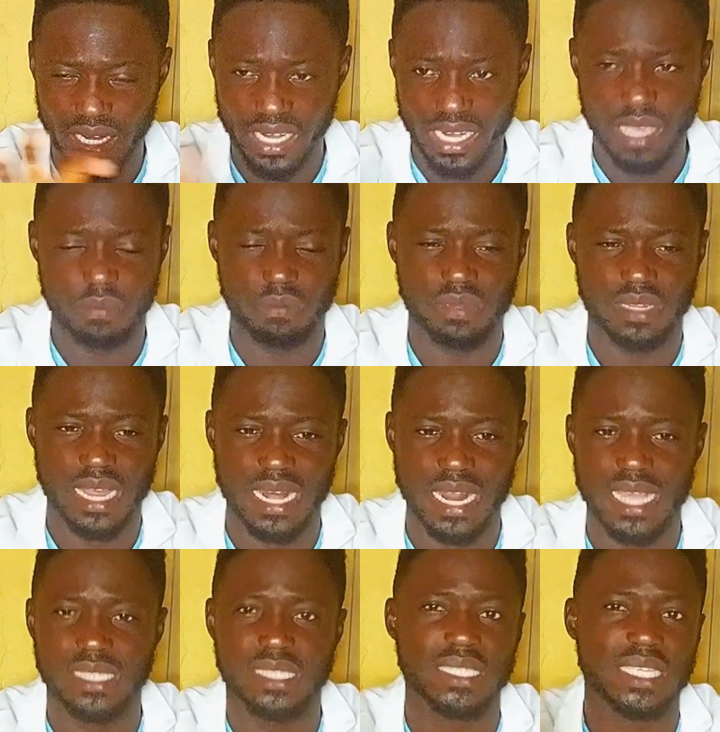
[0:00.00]
limb
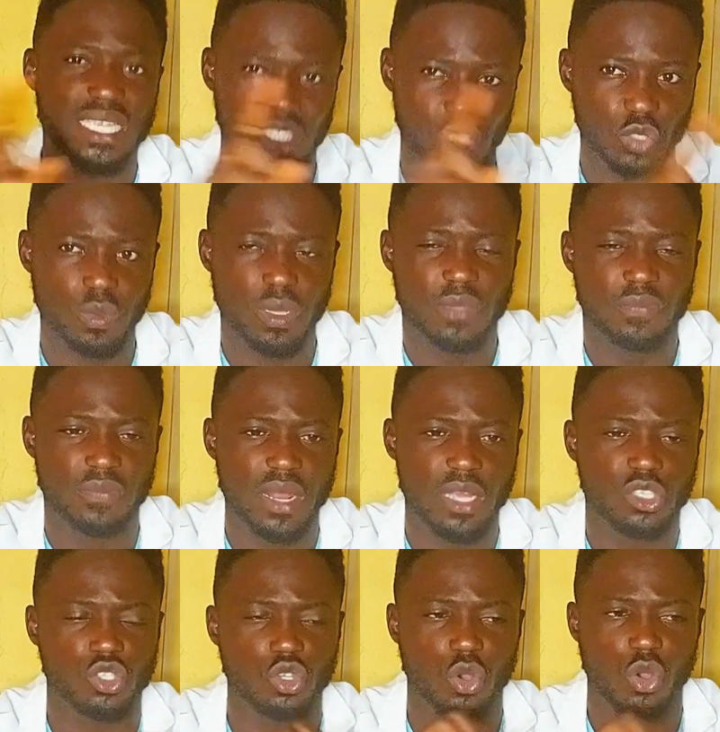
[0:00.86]
that has a Smith
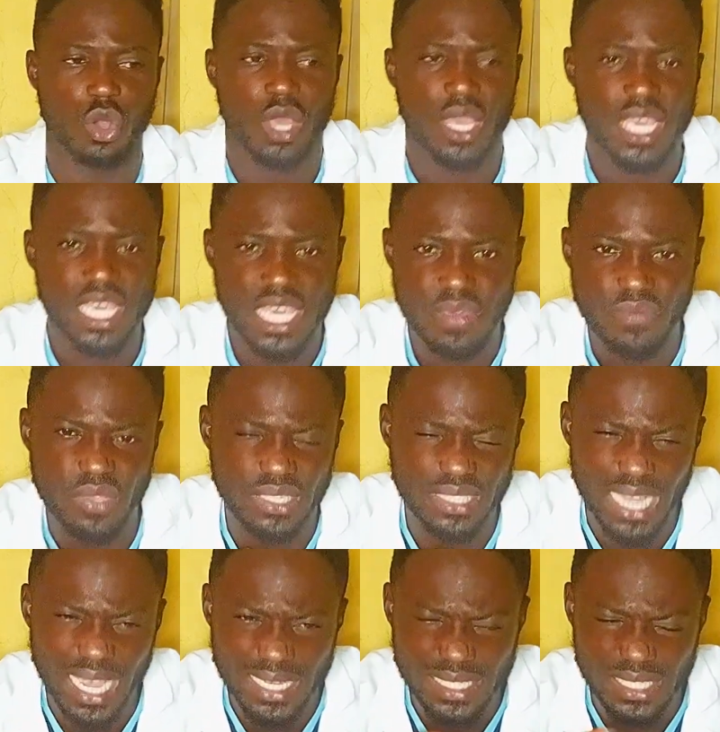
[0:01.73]
fracture, if
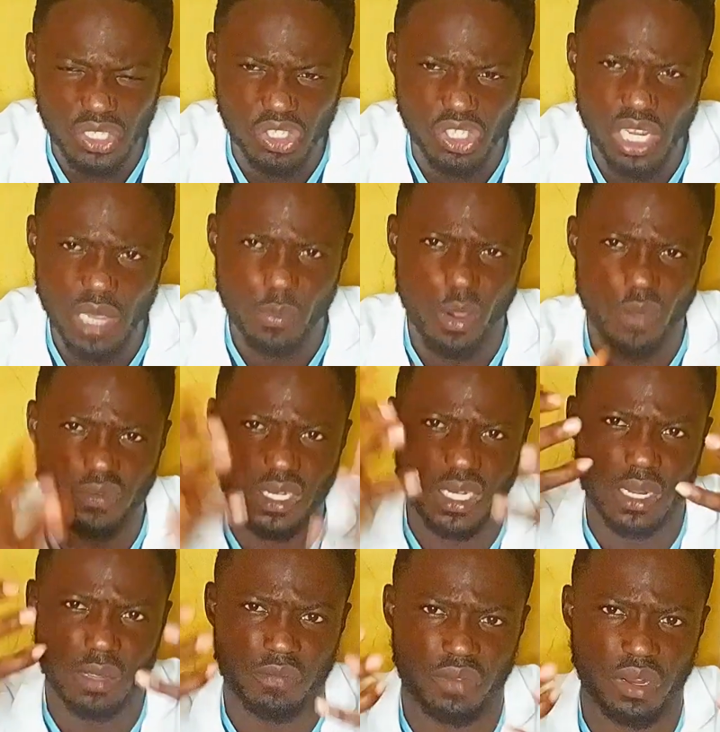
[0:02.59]
you check the shape of
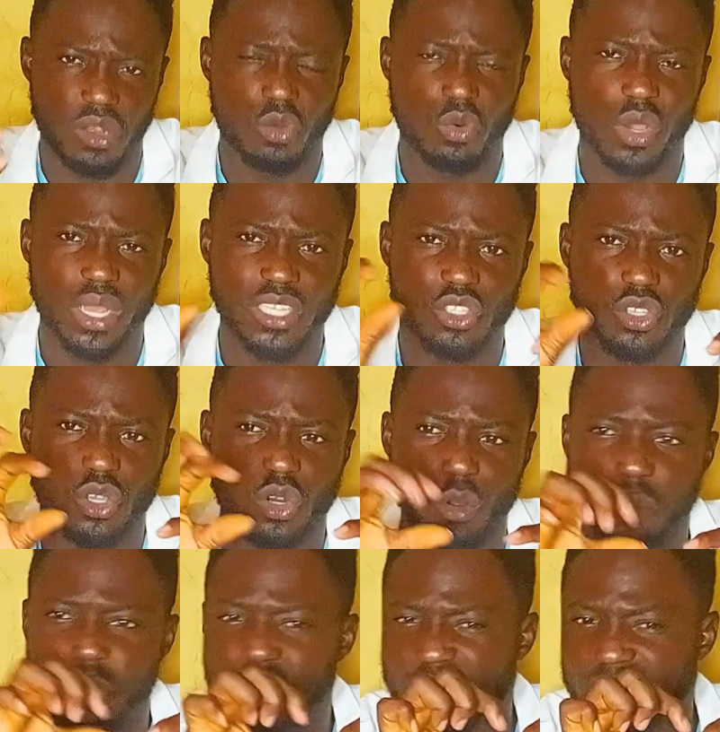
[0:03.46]
the limb very well, it's
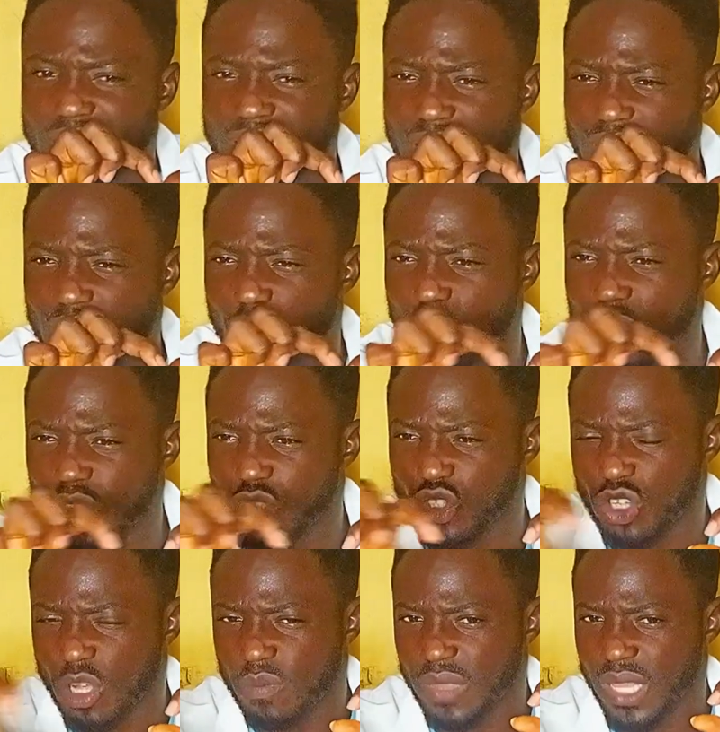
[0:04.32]
going to present with
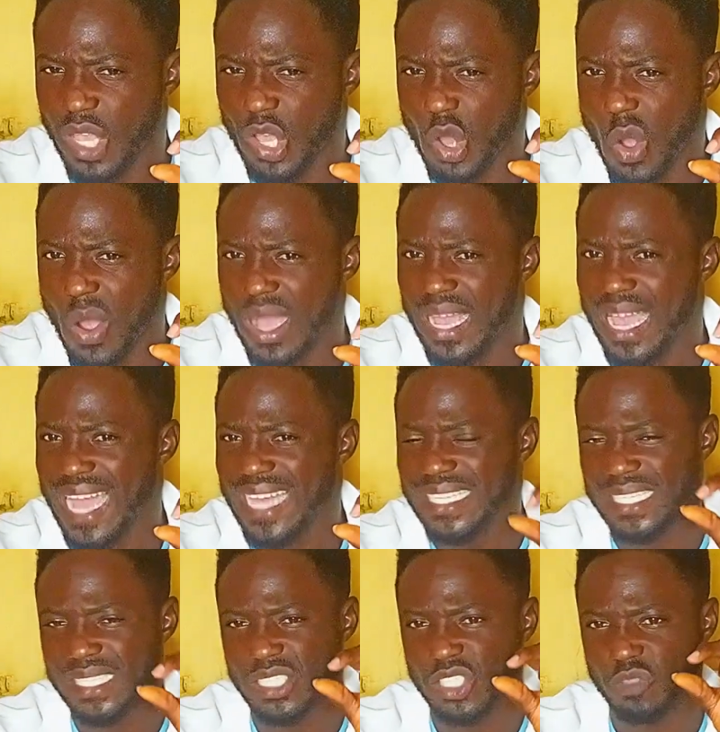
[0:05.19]
something called
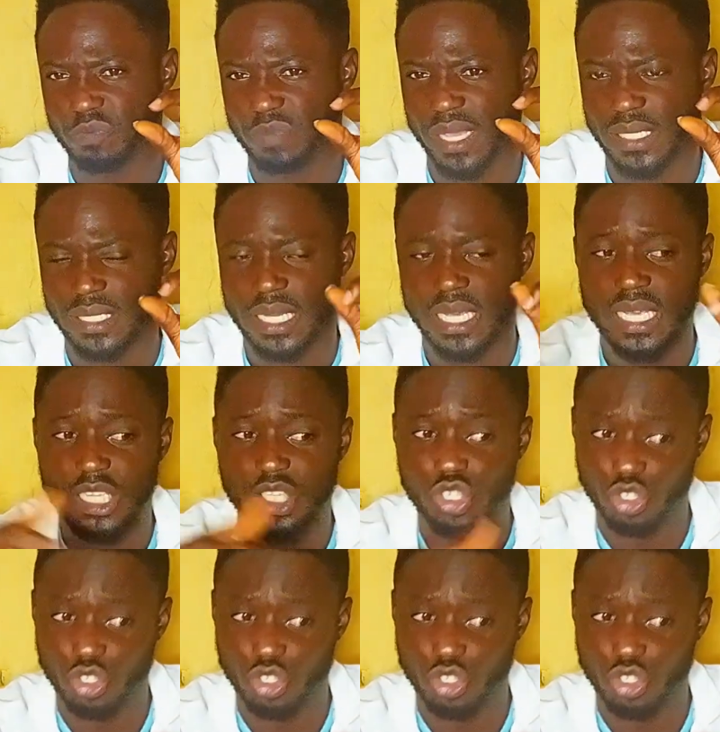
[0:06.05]
garden spade,